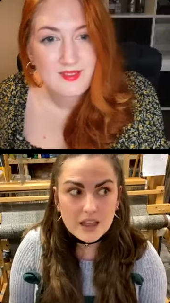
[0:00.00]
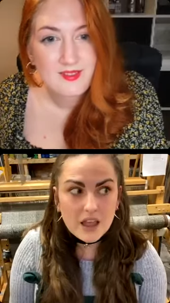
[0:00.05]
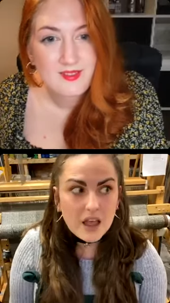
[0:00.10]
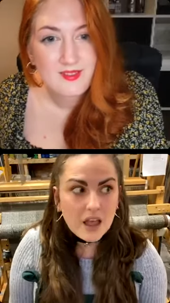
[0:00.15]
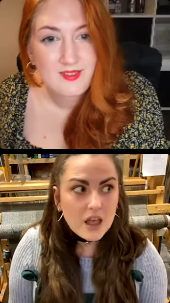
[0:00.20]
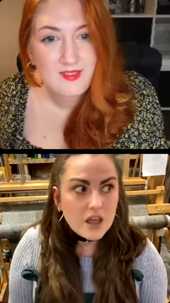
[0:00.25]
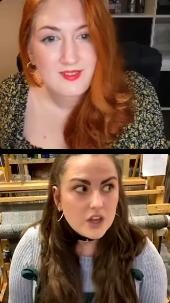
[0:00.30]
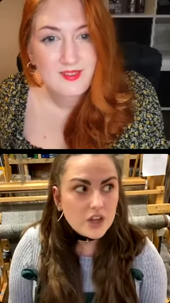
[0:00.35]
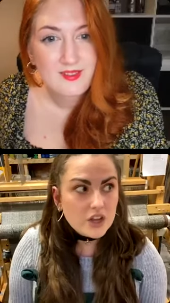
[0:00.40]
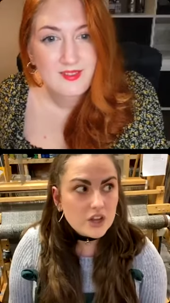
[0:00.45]

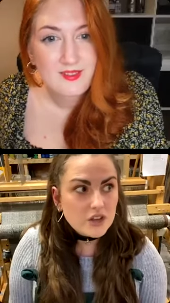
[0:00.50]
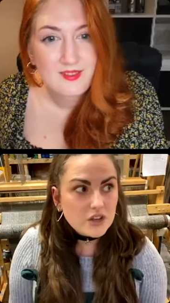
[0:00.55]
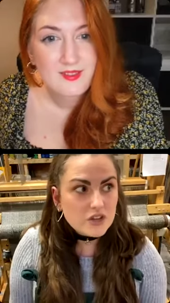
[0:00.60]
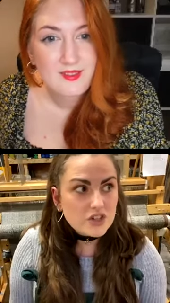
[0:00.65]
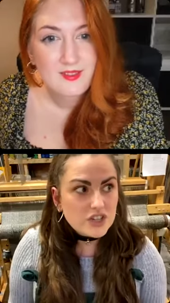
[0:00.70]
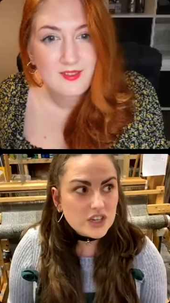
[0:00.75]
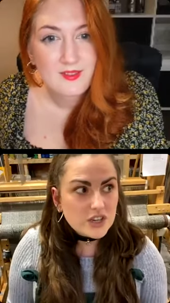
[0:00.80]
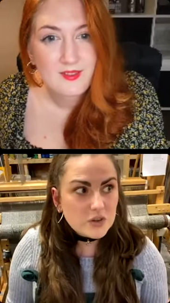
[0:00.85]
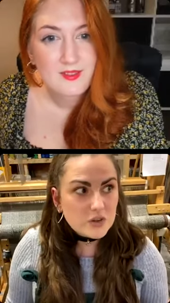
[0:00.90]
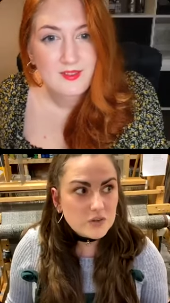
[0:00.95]
Speaker 1: you know, you see
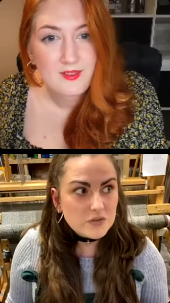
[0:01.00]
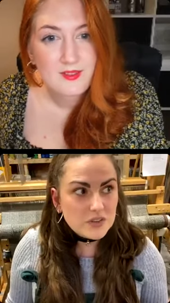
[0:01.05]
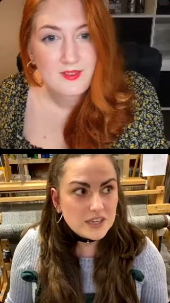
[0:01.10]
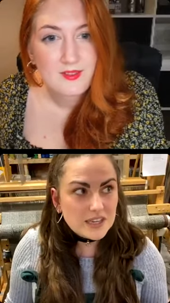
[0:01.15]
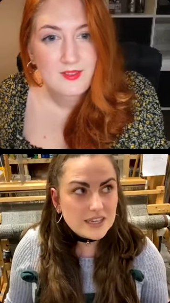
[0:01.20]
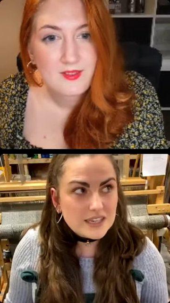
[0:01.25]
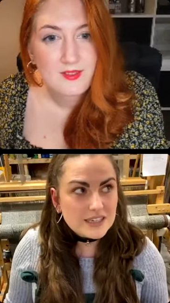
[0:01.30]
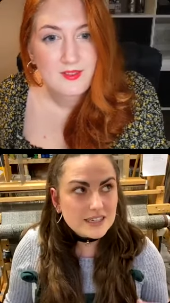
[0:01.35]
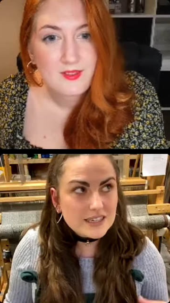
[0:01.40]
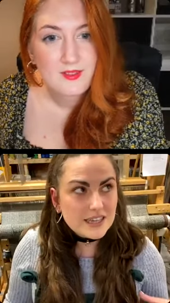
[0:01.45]
all of
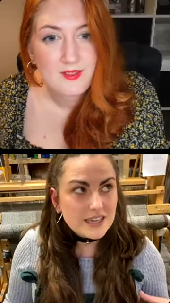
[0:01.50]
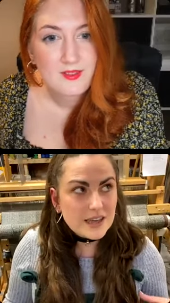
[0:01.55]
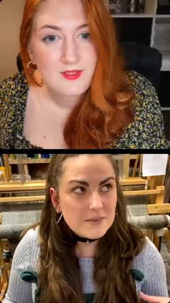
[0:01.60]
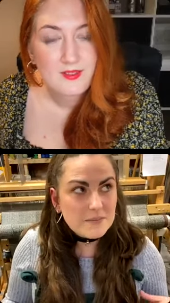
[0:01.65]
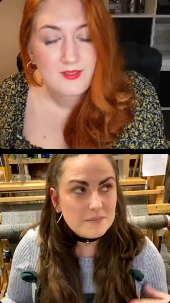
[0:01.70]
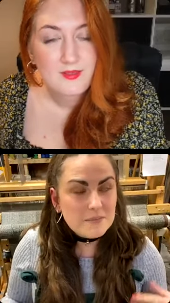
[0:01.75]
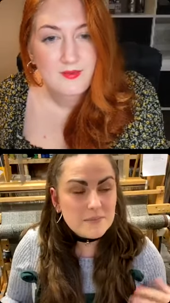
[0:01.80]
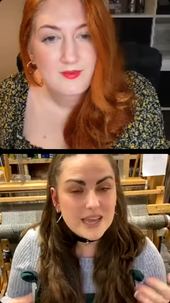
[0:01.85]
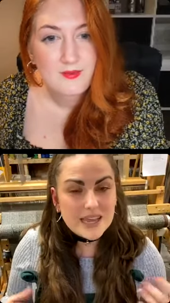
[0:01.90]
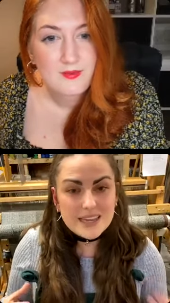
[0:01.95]
these like
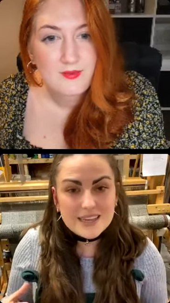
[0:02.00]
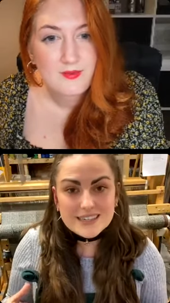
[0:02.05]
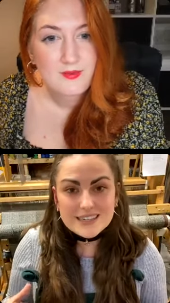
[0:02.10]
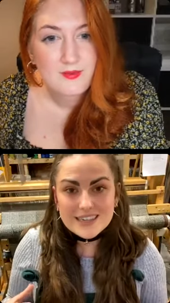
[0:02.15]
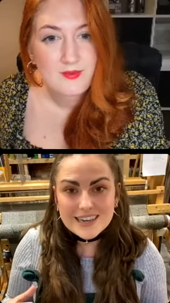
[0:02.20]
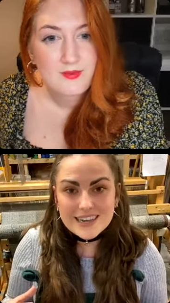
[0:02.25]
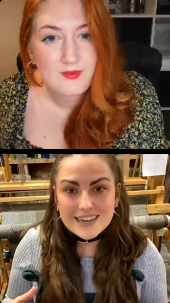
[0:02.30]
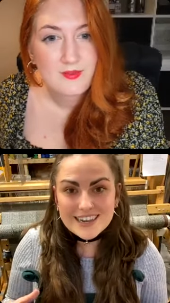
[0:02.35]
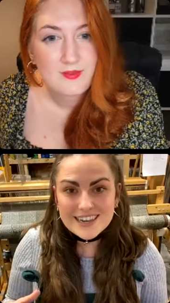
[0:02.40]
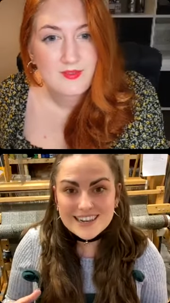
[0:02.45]

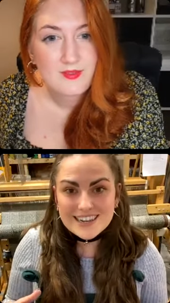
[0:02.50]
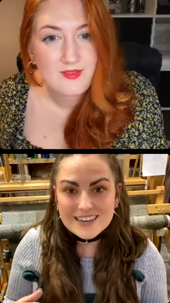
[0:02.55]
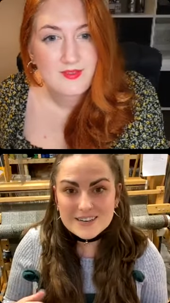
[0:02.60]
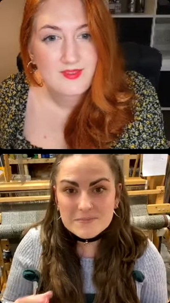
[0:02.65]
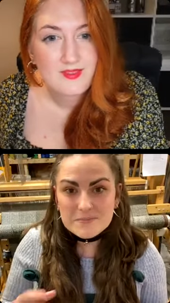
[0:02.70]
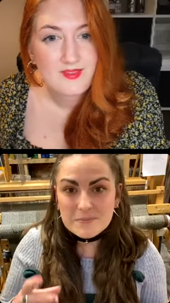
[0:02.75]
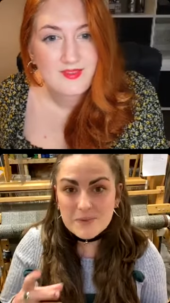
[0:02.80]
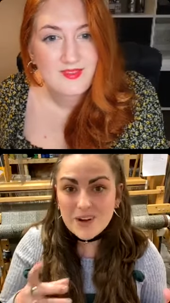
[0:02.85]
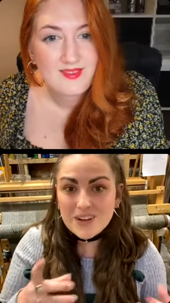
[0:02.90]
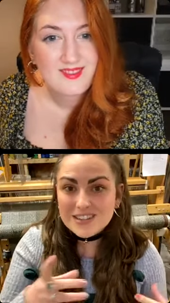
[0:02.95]
amazing
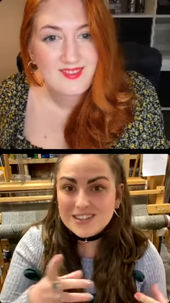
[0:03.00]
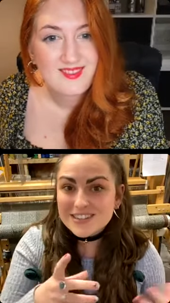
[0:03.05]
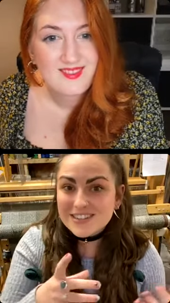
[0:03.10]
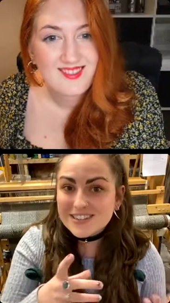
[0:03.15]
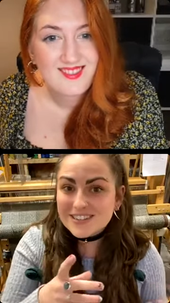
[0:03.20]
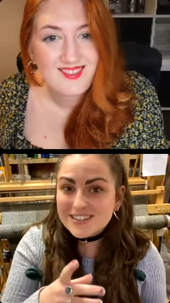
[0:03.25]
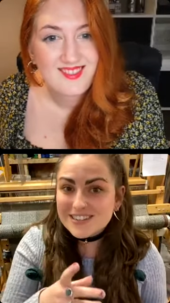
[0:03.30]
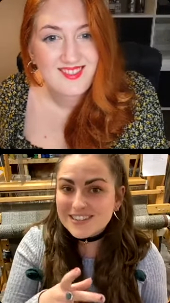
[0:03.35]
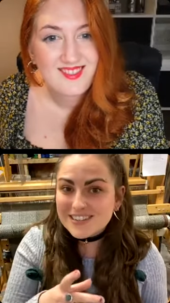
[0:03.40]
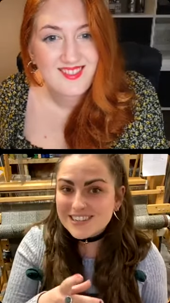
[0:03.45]

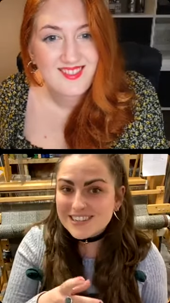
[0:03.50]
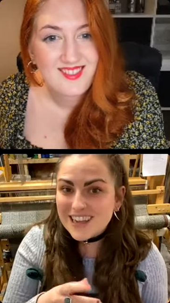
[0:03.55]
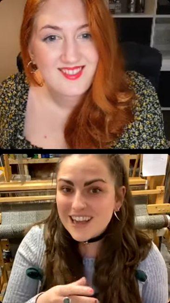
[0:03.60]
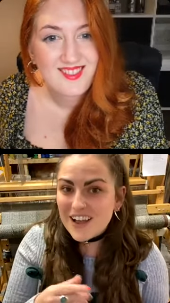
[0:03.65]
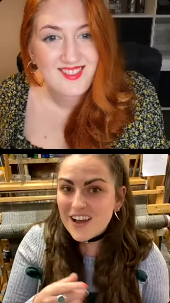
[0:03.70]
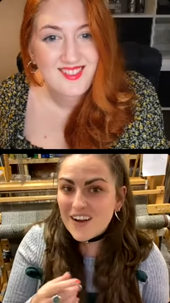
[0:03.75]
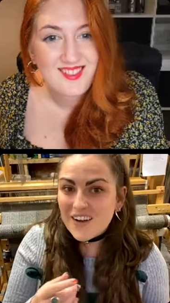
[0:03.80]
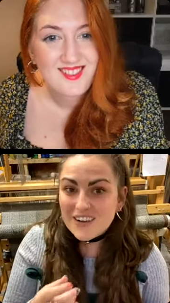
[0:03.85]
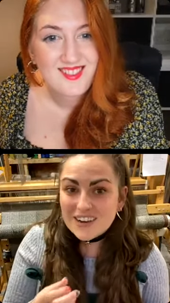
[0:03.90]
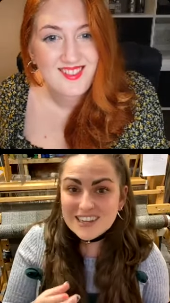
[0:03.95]
models
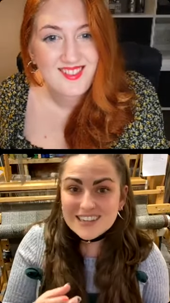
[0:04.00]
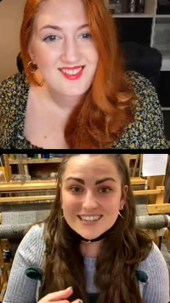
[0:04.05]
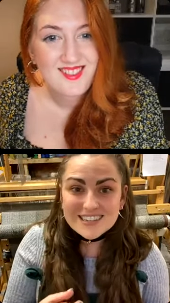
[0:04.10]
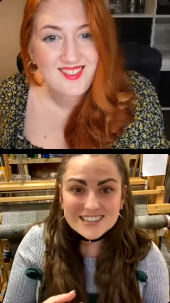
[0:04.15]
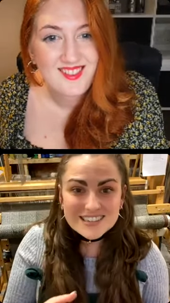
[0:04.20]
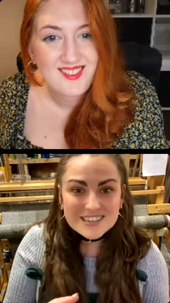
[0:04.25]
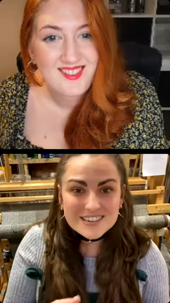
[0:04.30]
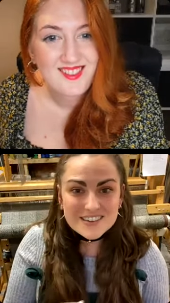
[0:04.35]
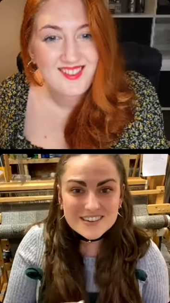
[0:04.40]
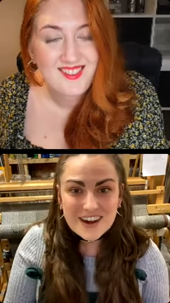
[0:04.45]
on
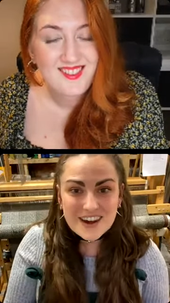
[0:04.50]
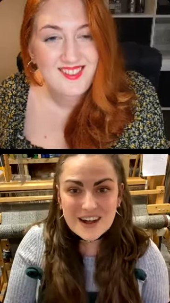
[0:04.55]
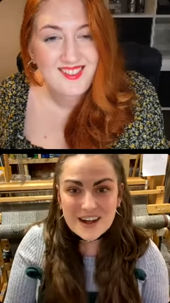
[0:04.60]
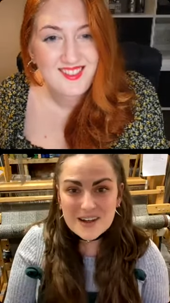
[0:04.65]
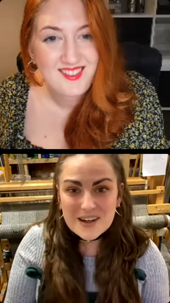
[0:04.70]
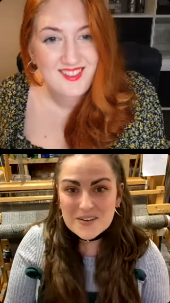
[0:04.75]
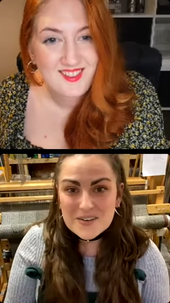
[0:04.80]
Instagram,